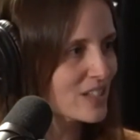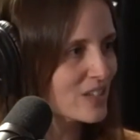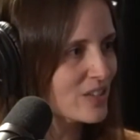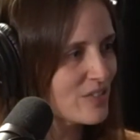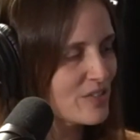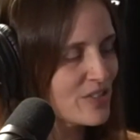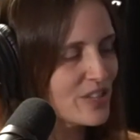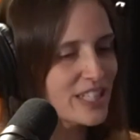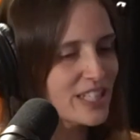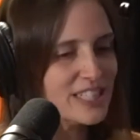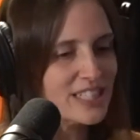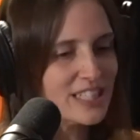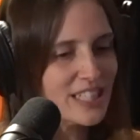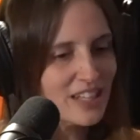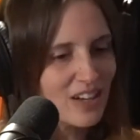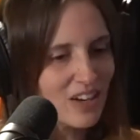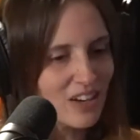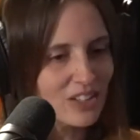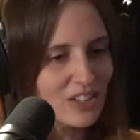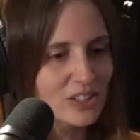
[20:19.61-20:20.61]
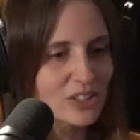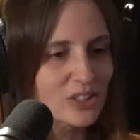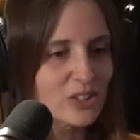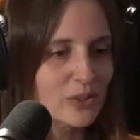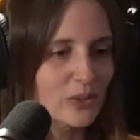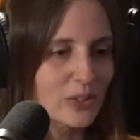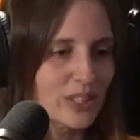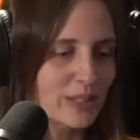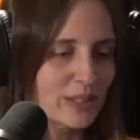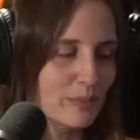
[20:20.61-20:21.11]
are things that
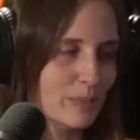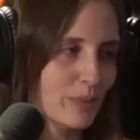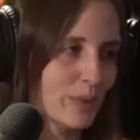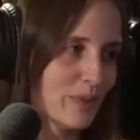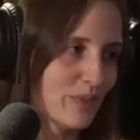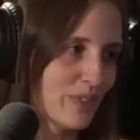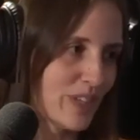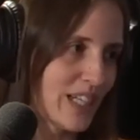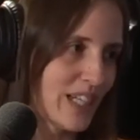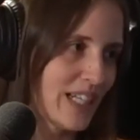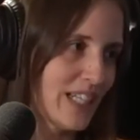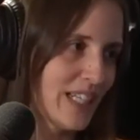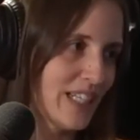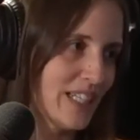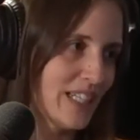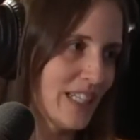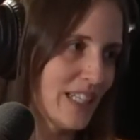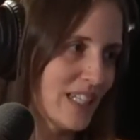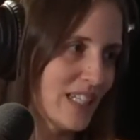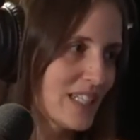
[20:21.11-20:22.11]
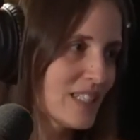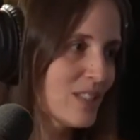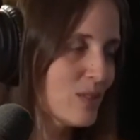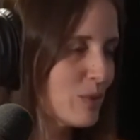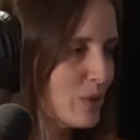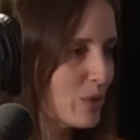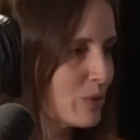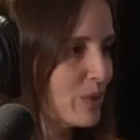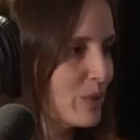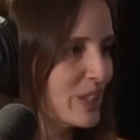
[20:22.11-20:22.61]
also can provide us
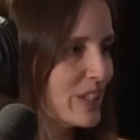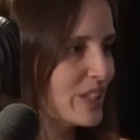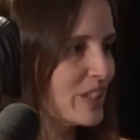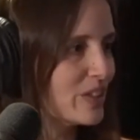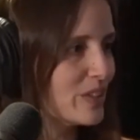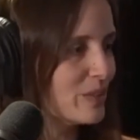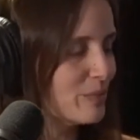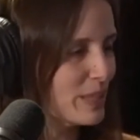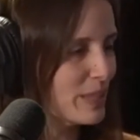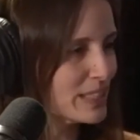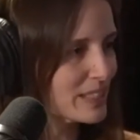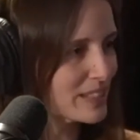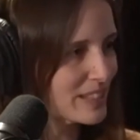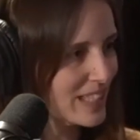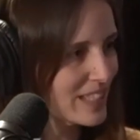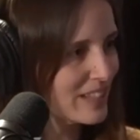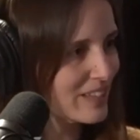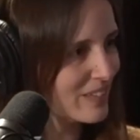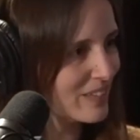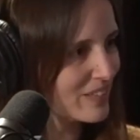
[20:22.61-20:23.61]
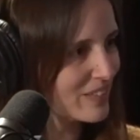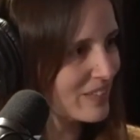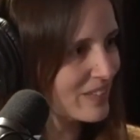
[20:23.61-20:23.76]
with really good mental health.